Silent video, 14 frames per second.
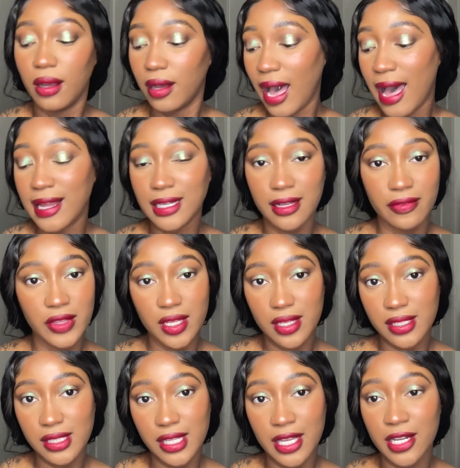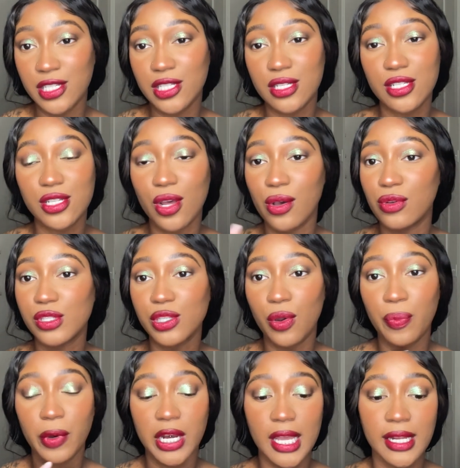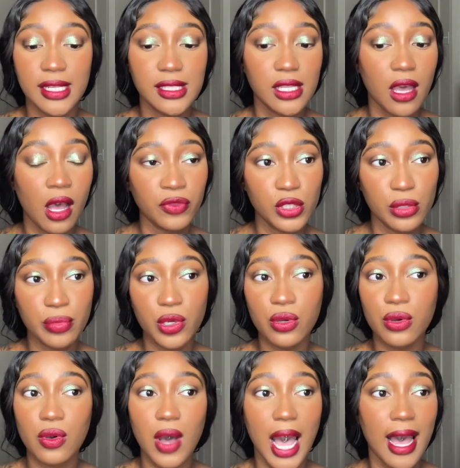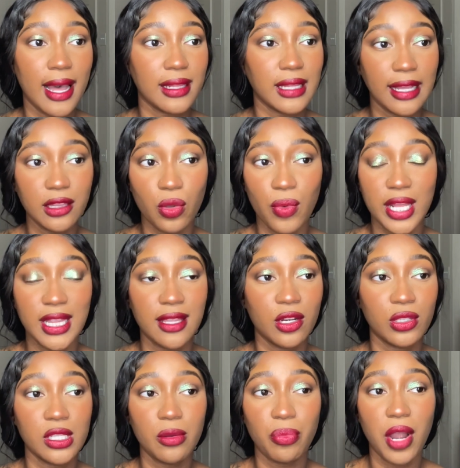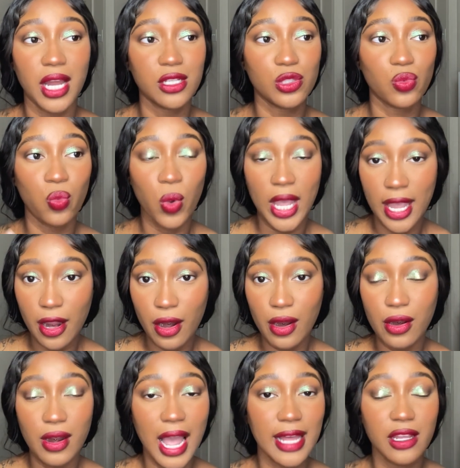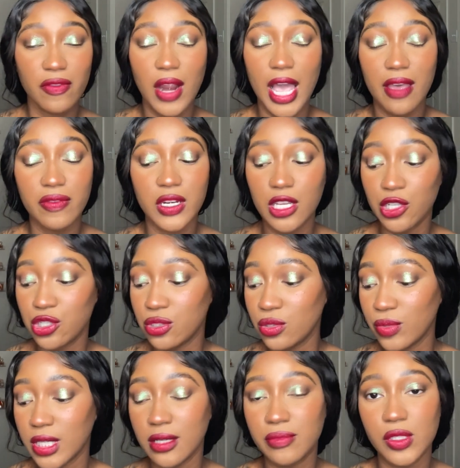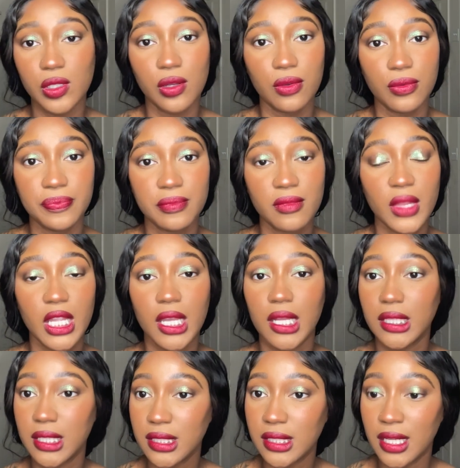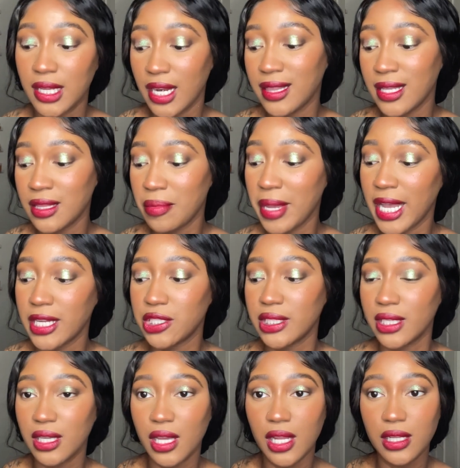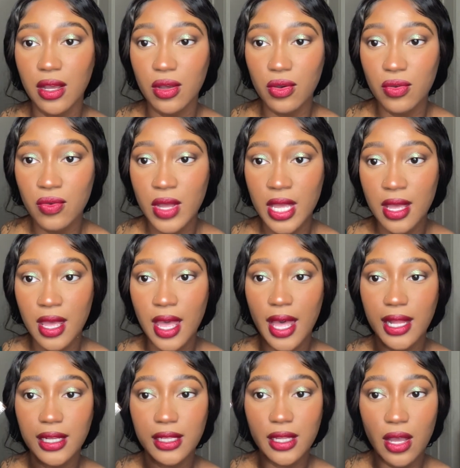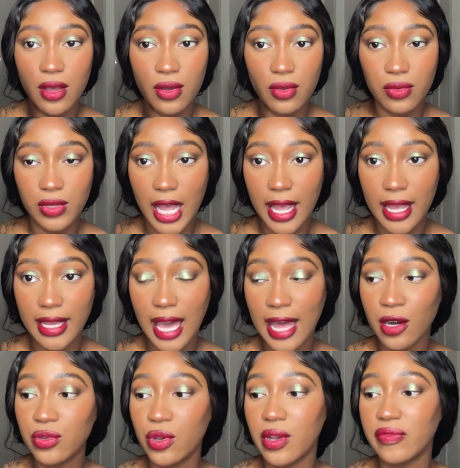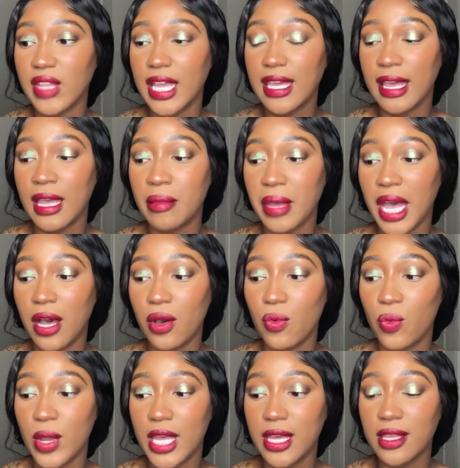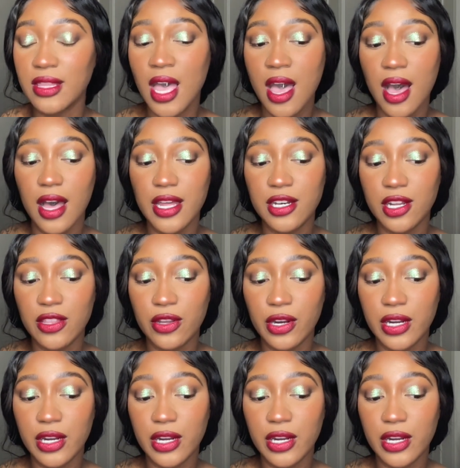I love this. It is so pretty, and it's comfortable. I like the way that their lip products wear. I never have any issues with them. So listen. And then the packaging, hello, like I don't know if they came out with another